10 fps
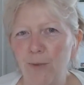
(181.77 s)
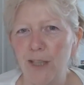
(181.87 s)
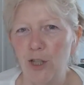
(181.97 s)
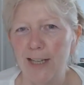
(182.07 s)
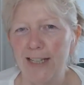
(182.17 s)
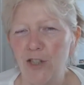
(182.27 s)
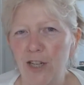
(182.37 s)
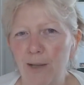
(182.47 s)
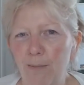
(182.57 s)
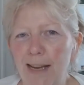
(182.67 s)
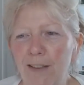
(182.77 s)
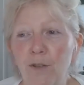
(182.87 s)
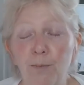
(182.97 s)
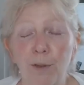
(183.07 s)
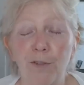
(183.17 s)
with the online training
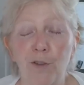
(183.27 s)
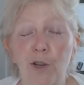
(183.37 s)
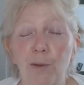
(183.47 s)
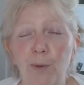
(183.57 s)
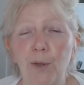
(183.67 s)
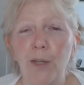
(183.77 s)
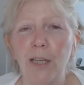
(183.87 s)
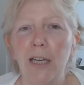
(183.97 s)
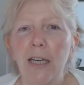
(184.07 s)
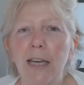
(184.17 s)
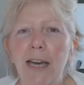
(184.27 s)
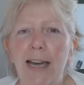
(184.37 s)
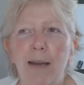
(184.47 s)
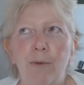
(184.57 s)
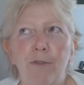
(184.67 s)
platform, if you've got the book
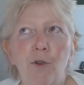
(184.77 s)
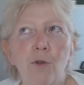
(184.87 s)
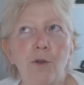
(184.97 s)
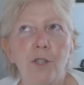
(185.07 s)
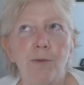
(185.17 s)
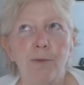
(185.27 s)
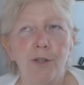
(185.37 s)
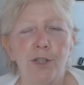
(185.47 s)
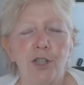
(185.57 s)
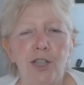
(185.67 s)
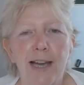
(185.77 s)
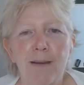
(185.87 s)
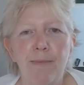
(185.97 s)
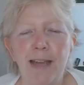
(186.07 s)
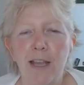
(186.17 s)
before tomorrow
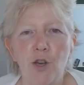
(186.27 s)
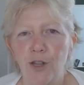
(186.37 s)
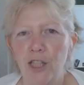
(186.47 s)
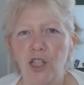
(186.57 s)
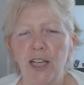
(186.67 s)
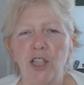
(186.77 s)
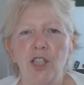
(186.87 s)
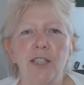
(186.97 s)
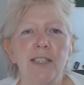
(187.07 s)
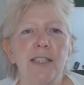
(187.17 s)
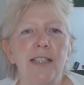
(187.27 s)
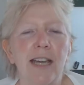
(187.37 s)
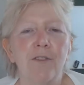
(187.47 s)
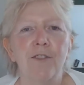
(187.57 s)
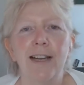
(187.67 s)
lunchtime, then nothing changes. You'll
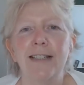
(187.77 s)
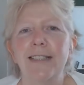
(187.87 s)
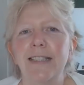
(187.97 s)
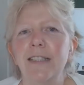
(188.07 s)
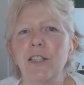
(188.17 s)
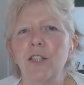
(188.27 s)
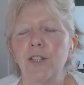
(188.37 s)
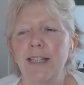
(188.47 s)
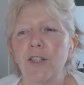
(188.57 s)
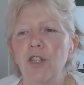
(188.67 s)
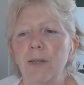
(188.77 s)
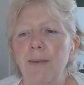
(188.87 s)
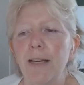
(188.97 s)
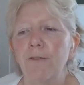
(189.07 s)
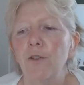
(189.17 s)
get full access to the online training
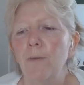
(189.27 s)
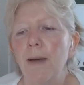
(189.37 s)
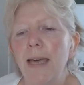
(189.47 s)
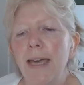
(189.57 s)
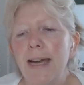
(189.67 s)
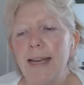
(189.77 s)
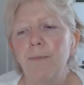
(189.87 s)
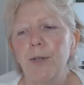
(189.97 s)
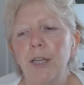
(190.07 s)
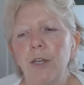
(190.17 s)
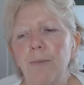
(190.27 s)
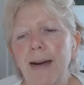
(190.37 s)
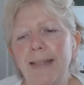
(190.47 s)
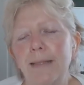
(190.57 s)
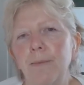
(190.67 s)
platform. Anybody who
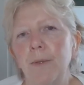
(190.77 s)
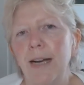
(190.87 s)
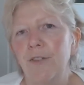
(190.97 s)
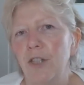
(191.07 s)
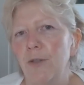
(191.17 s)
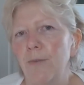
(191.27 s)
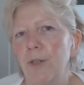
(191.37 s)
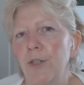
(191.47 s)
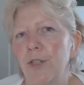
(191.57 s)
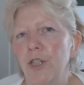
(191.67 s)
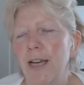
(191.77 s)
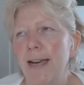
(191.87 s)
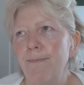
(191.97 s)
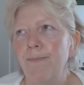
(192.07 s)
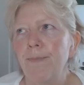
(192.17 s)
buys the book after tomorrow
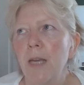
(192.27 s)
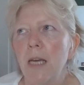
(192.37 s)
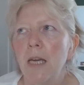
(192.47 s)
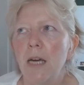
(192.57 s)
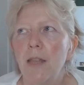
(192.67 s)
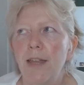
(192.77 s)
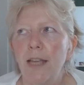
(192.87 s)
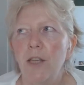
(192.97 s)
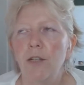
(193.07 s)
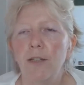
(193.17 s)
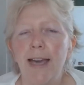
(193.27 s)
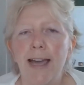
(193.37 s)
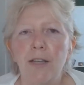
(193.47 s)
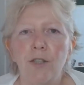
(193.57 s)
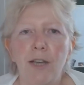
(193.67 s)
lunchtime, then you'll
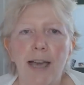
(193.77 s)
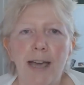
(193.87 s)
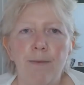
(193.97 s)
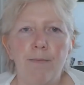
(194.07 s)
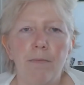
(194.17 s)
get a